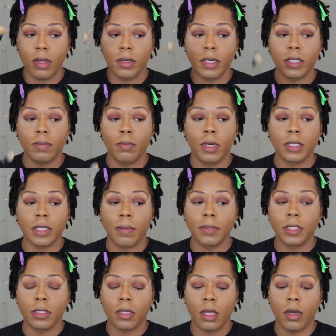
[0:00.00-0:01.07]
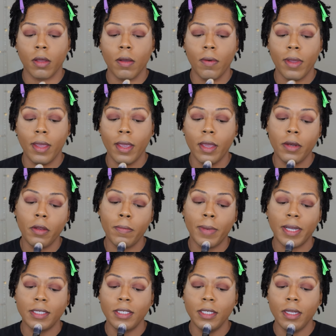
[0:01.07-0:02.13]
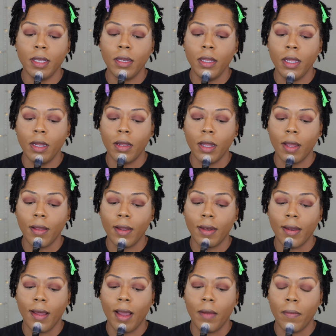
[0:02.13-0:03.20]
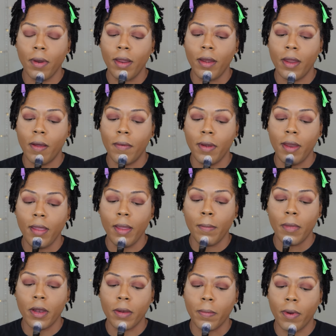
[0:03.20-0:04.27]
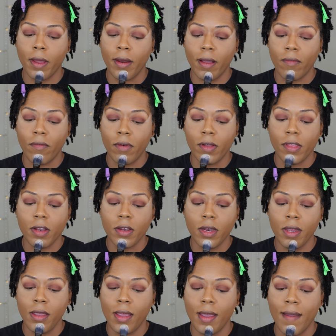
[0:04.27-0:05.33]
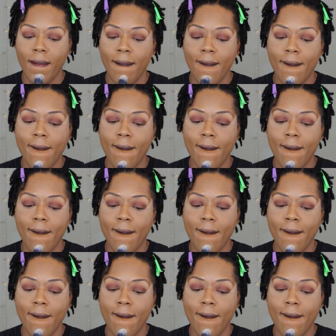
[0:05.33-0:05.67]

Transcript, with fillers: on this brush, I'm just gonna go ahead and do my chin here, cause I really don't need much product for the chin.